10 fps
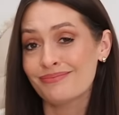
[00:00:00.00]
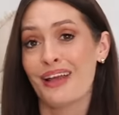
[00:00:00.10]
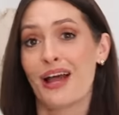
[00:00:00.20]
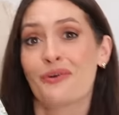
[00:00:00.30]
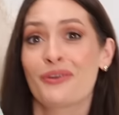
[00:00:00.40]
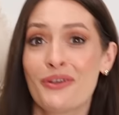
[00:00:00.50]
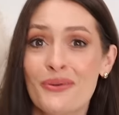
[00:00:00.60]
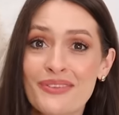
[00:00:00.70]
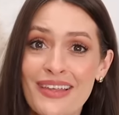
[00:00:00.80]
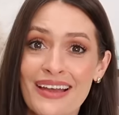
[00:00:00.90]
How
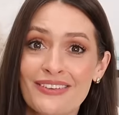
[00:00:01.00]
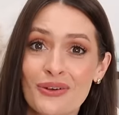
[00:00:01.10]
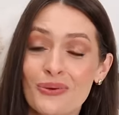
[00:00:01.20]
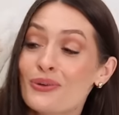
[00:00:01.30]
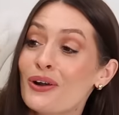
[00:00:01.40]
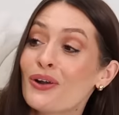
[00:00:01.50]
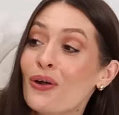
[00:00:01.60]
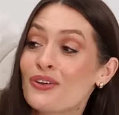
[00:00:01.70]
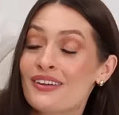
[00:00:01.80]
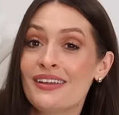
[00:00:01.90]
cute is that? It's called
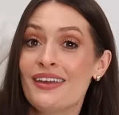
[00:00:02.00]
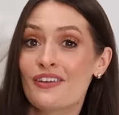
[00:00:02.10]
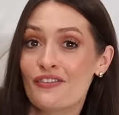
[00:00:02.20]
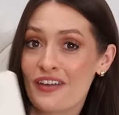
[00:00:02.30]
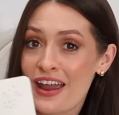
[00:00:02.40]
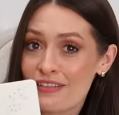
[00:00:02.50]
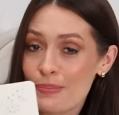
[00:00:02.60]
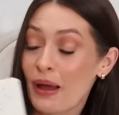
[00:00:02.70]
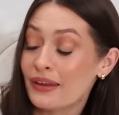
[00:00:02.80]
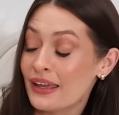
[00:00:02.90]
Lottie the Fairy
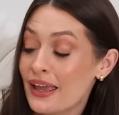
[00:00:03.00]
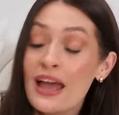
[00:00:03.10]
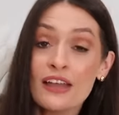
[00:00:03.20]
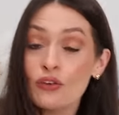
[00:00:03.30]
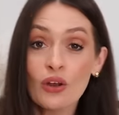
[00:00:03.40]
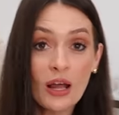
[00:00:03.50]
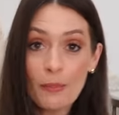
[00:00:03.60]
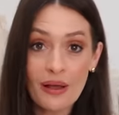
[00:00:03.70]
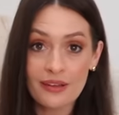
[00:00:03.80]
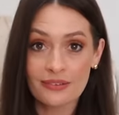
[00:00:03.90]
Bunny. It's not like a
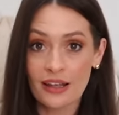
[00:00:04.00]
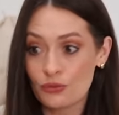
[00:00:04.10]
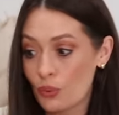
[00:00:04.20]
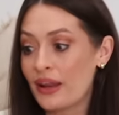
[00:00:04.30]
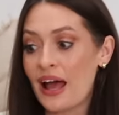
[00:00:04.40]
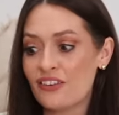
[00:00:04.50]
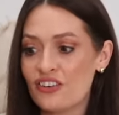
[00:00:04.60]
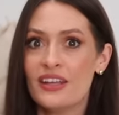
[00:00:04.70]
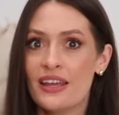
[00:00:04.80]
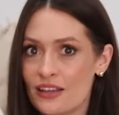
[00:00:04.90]
personalised one. It
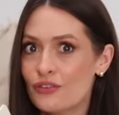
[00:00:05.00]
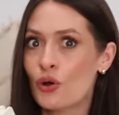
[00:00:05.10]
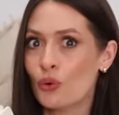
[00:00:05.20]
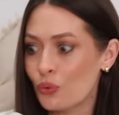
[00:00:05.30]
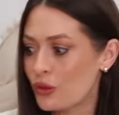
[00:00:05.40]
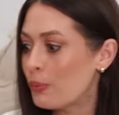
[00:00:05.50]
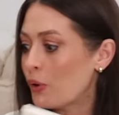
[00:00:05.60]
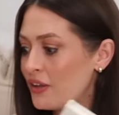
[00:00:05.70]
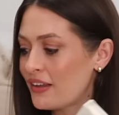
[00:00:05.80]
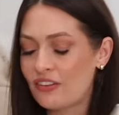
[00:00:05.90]
actually is called, the
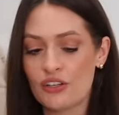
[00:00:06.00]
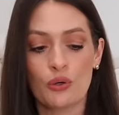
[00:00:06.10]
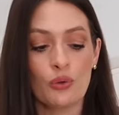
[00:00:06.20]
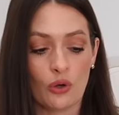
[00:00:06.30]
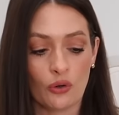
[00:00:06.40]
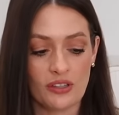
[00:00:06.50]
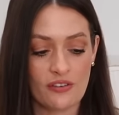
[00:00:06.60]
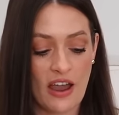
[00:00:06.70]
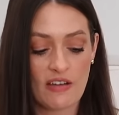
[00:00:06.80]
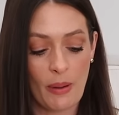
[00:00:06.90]
book is actually called Lottie the
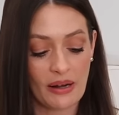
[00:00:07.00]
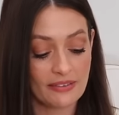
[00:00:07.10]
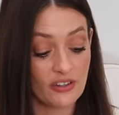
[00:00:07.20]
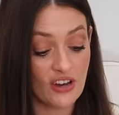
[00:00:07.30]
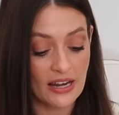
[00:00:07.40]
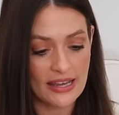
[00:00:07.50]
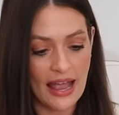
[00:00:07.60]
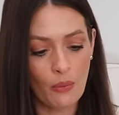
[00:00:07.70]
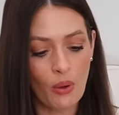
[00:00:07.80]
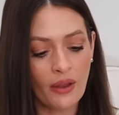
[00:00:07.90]
Fairy Bunny. It's a jelly
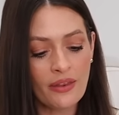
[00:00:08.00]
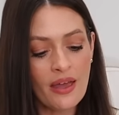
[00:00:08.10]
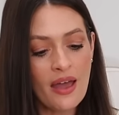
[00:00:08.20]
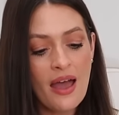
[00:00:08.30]
cat one.